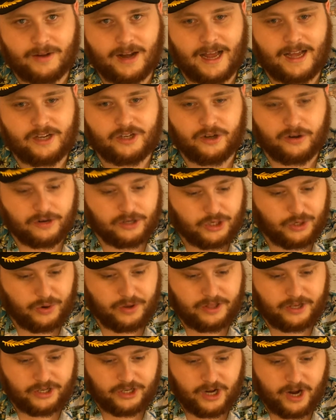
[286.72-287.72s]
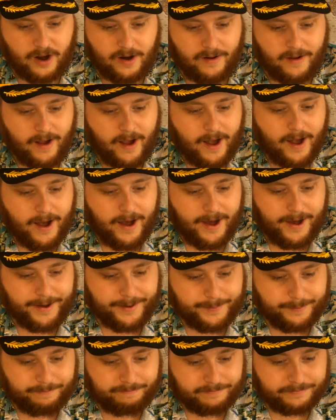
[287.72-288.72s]
glad you're enjoying the show.
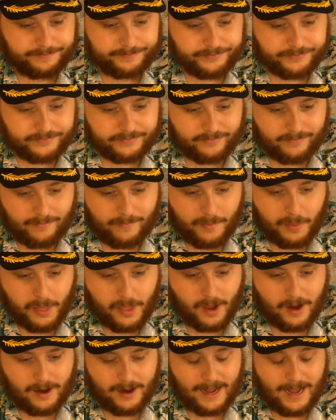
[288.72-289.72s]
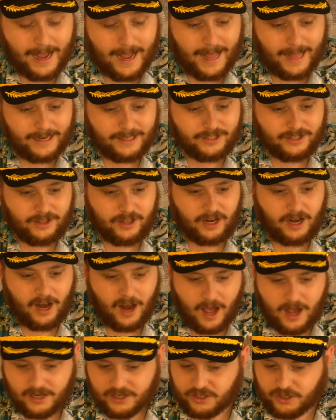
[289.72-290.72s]
And the
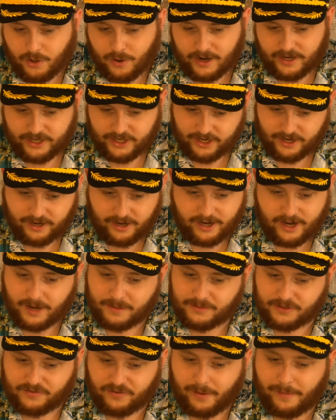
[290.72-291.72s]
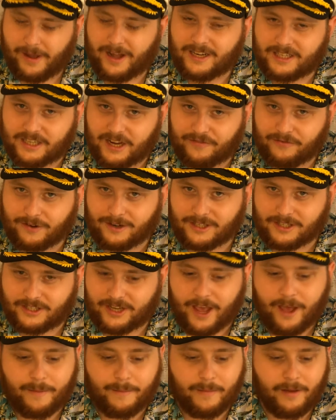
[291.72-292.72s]
last question comes from a different
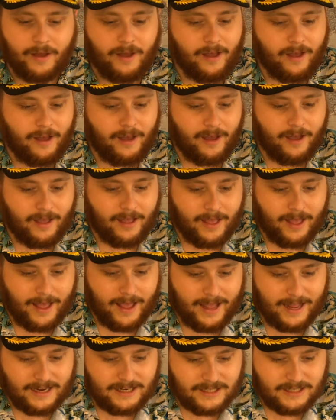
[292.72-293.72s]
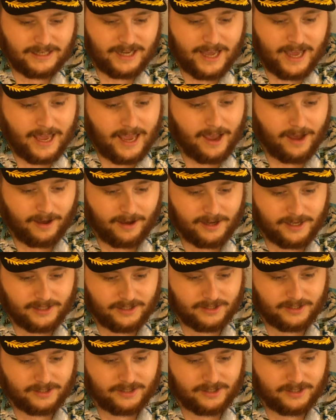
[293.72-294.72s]
Tim, and he
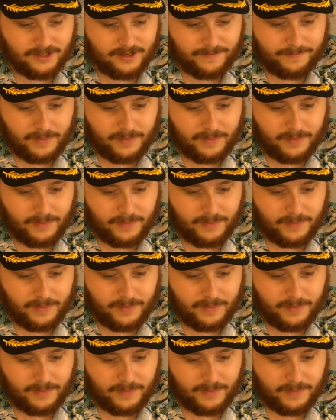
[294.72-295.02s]
asks,